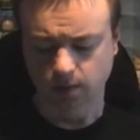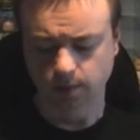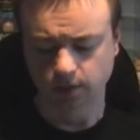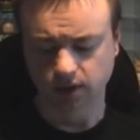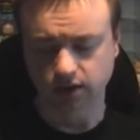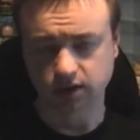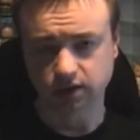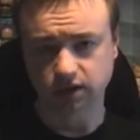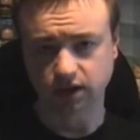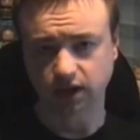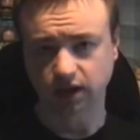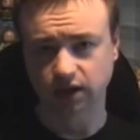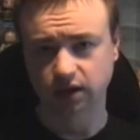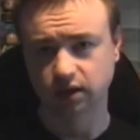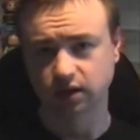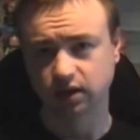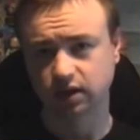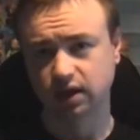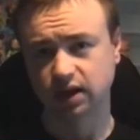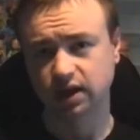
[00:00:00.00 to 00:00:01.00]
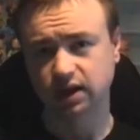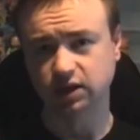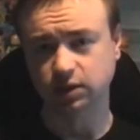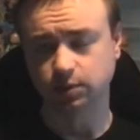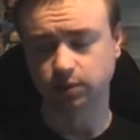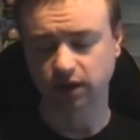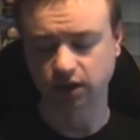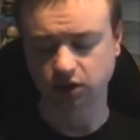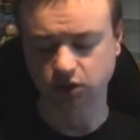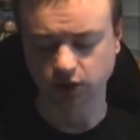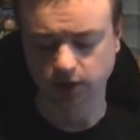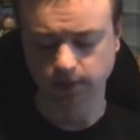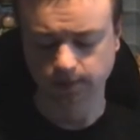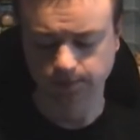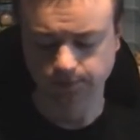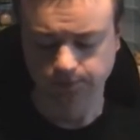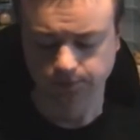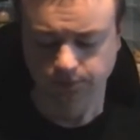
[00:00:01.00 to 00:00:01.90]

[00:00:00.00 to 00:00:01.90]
But here's a picture.